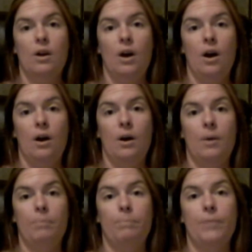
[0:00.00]

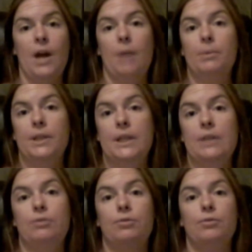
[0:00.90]
I
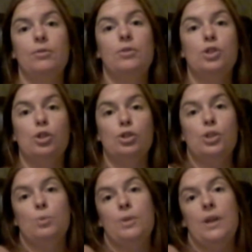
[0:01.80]
believe church
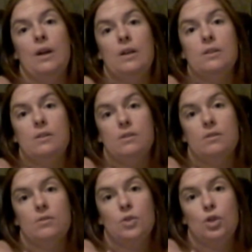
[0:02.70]
is within us.
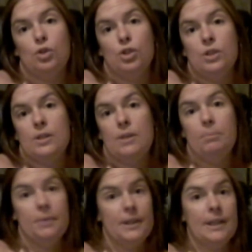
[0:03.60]
Church is
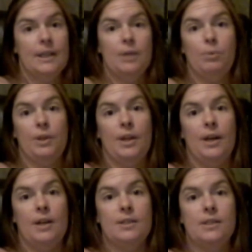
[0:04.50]
completely within
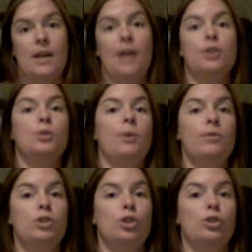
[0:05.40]
us. I do have
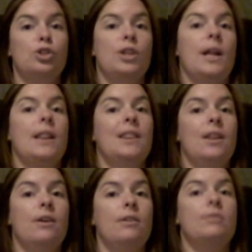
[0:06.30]
a church that I
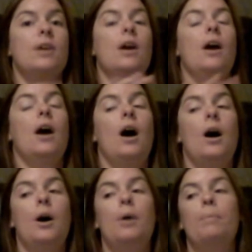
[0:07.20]
love.
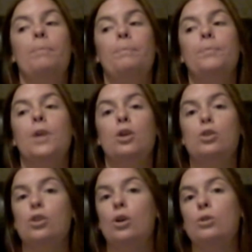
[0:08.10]
I
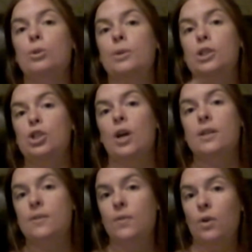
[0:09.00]
used to go to it in
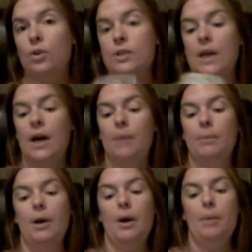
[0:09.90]
Jacksonville all the time,
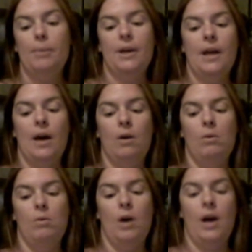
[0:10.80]
but
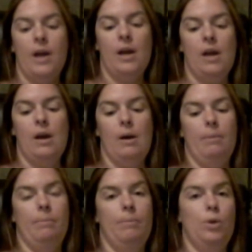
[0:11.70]
now I
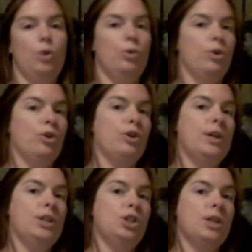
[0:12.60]
am no longer
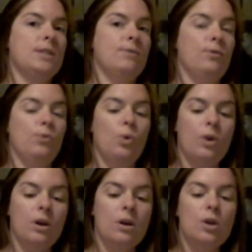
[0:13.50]
in Jacksonville,
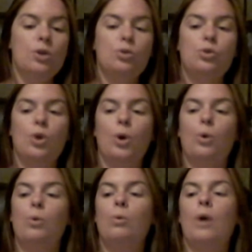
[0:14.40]
Florida.
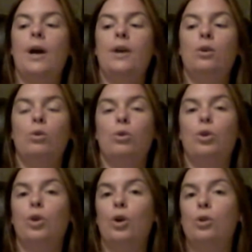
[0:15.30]
So I no
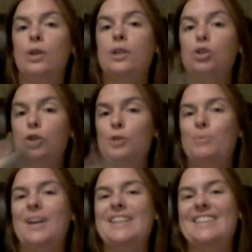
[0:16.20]
longer go to that church,
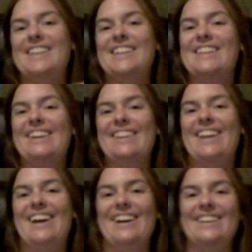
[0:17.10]
but I attend it
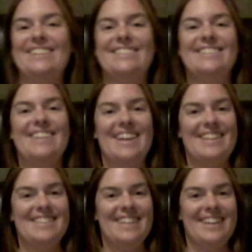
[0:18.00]
online.
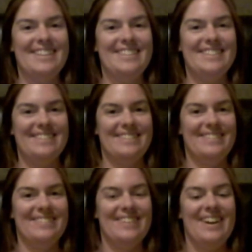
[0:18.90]
Yes, I
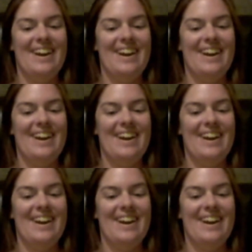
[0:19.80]
do.